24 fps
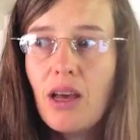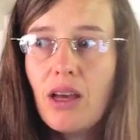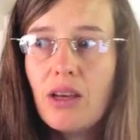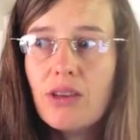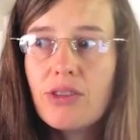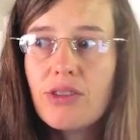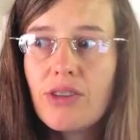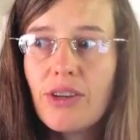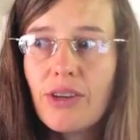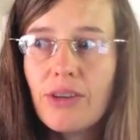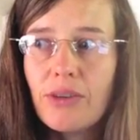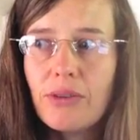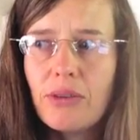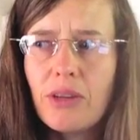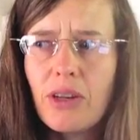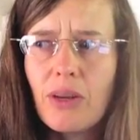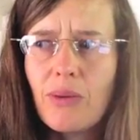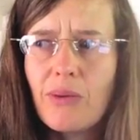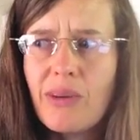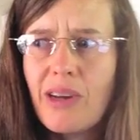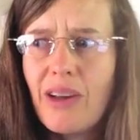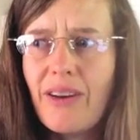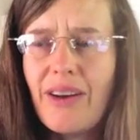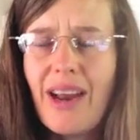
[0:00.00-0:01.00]
So, you know,
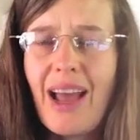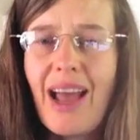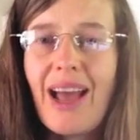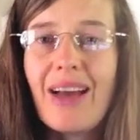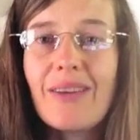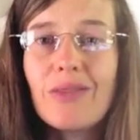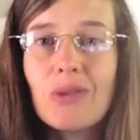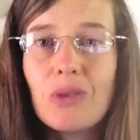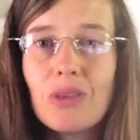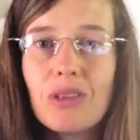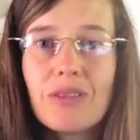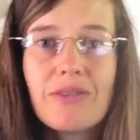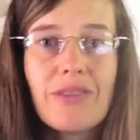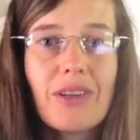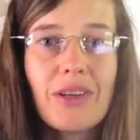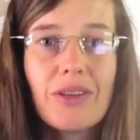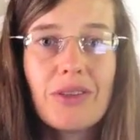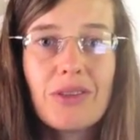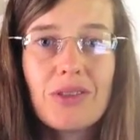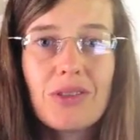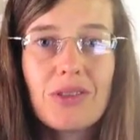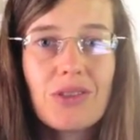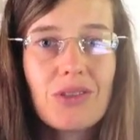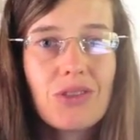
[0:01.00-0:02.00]
we don't have all of
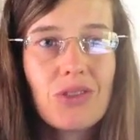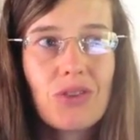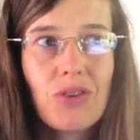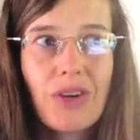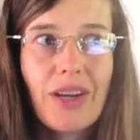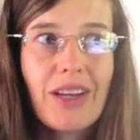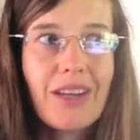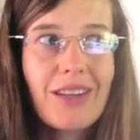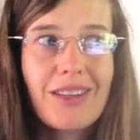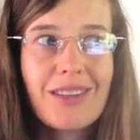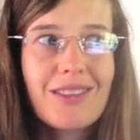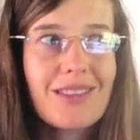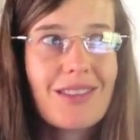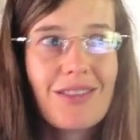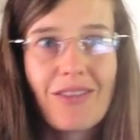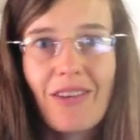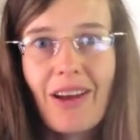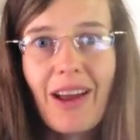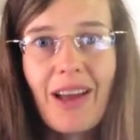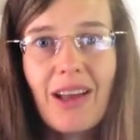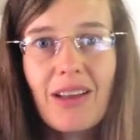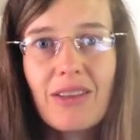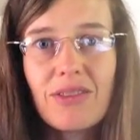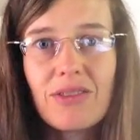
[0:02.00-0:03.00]
those triggers
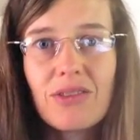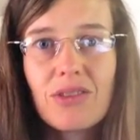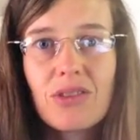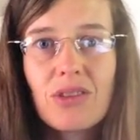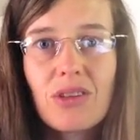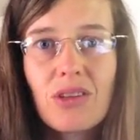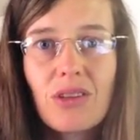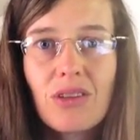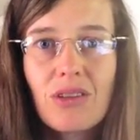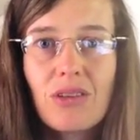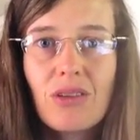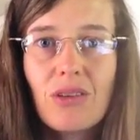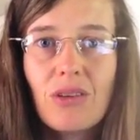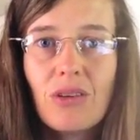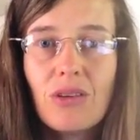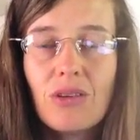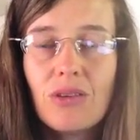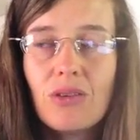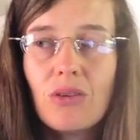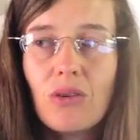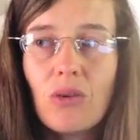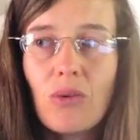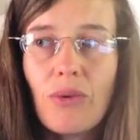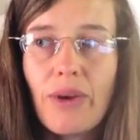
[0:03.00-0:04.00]
around
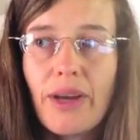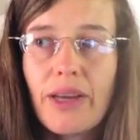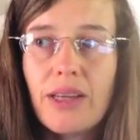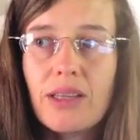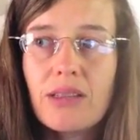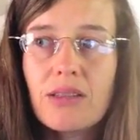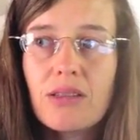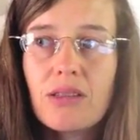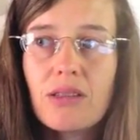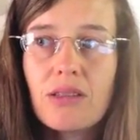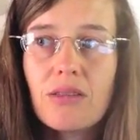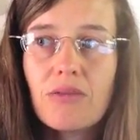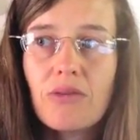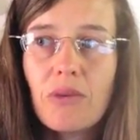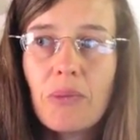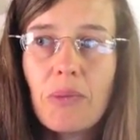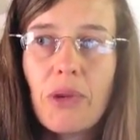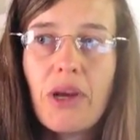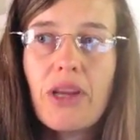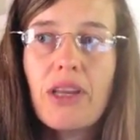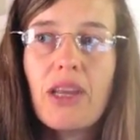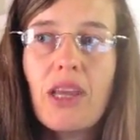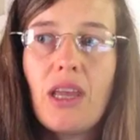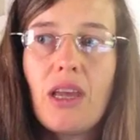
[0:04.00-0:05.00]
always
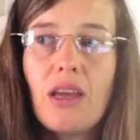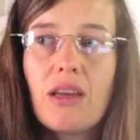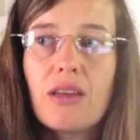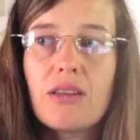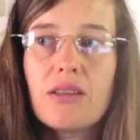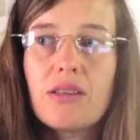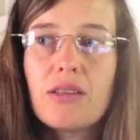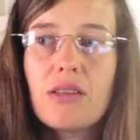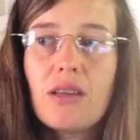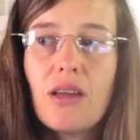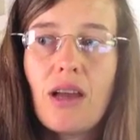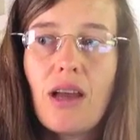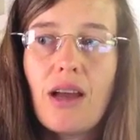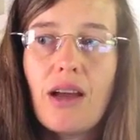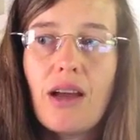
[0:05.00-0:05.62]
reminding us.